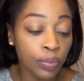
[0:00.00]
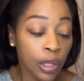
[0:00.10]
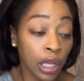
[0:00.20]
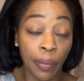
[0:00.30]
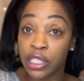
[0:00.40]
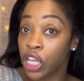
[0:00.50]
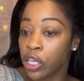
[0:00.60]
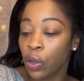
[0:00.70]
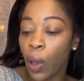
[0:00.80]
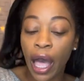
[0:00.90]
Let me tell
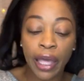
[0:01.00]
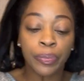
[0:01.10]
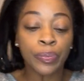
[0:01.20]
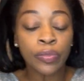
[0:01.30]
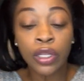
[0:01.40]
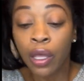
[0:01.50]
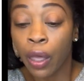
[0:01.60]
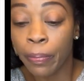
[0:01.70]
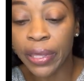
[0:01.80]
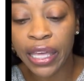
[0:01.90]
you why.
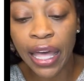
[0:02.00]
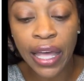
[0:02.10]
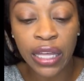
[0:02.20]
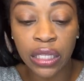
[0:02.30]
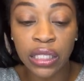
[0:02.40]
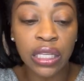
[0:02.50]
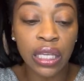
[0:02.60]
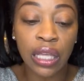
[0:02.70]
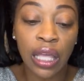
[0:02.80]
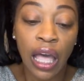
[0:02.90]
Because
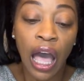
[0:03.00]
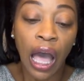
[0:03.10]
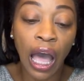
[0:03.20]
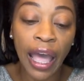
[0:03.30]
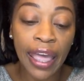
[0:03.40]
I